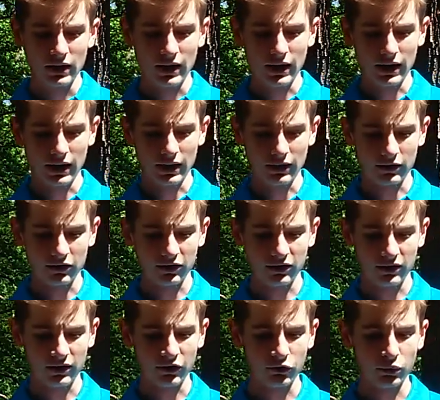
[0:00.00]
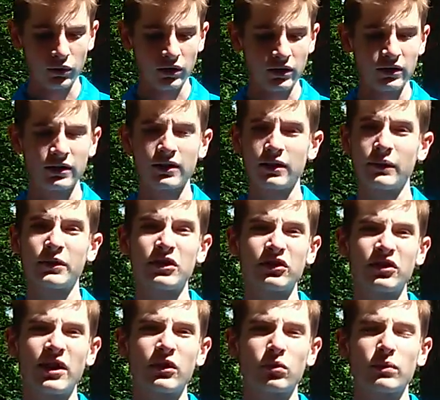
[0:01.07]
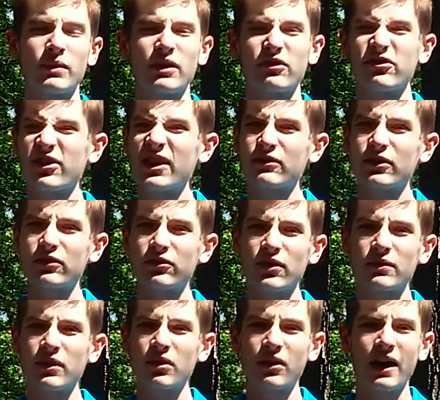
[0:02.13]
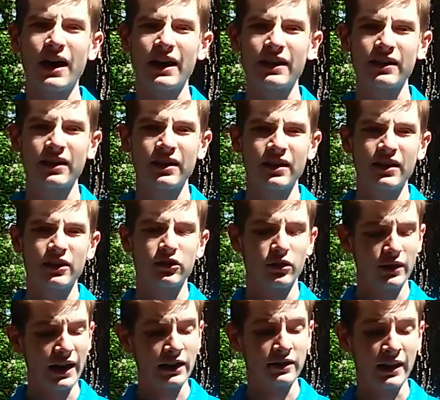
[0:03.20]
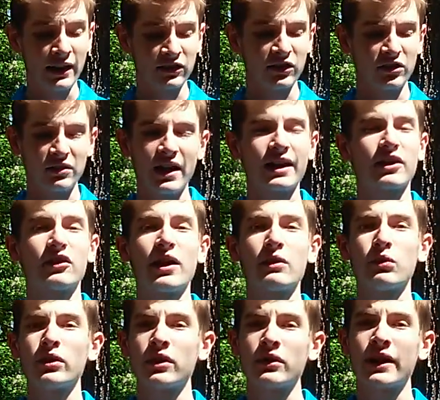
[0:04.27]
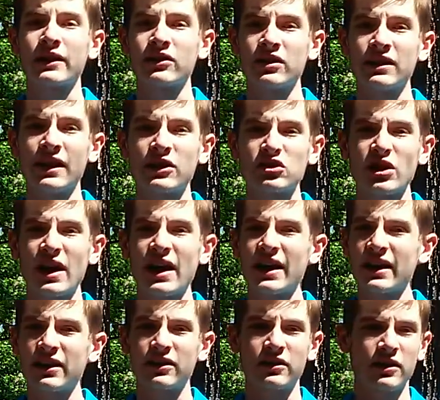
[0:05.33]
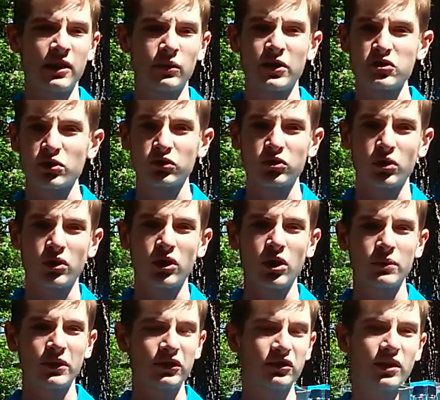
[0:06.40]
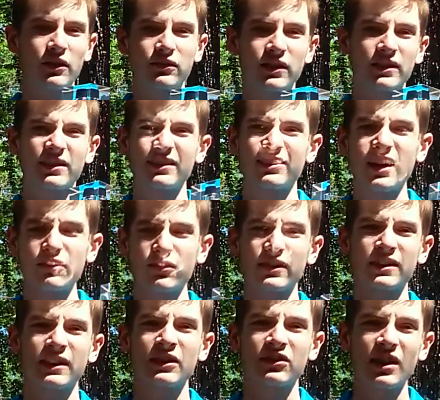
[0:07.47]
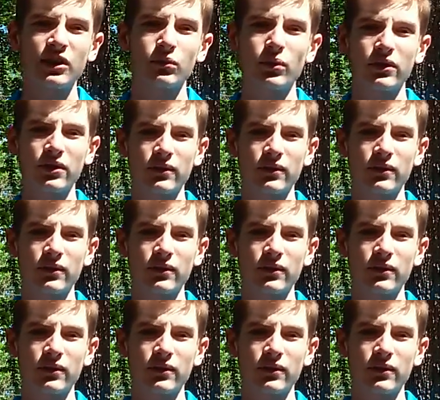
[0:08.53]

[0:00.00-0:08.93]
and this one, let me just say, it's one of my favorite from the line. So that says a lot, because I really like DHI and the original Dior Homme. This stuff can definitely contend with